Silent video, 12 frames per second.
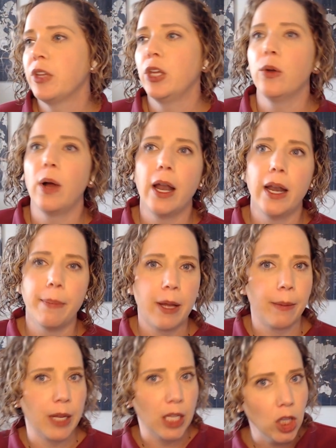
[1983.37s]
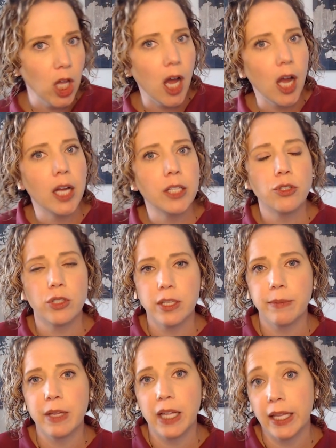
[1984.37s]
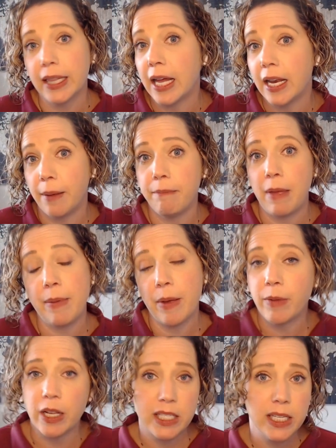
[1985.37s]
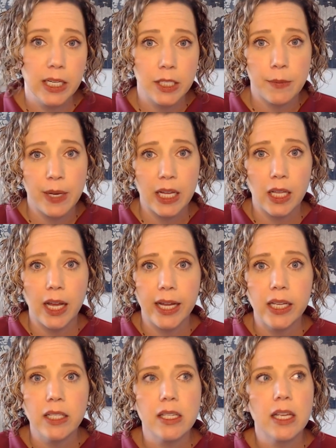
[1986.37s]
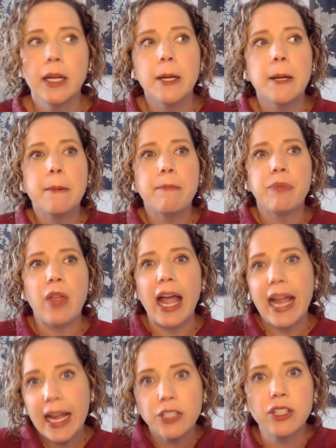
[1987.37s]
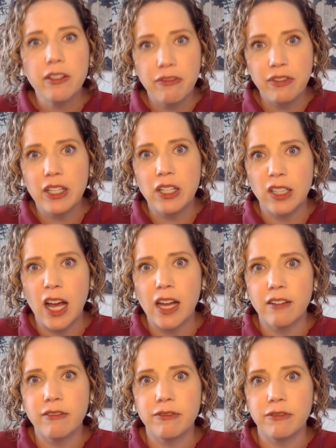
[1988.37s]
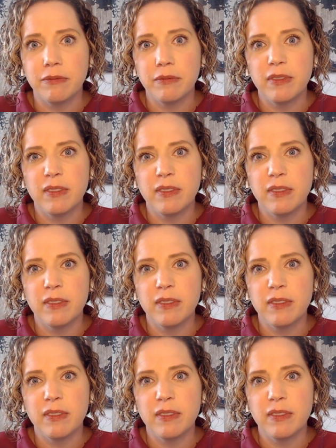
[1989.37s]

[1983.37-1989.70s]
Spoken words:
an upcoming launch or something like that, and maybe I'm not seeing as many clients, I actually feel a lot of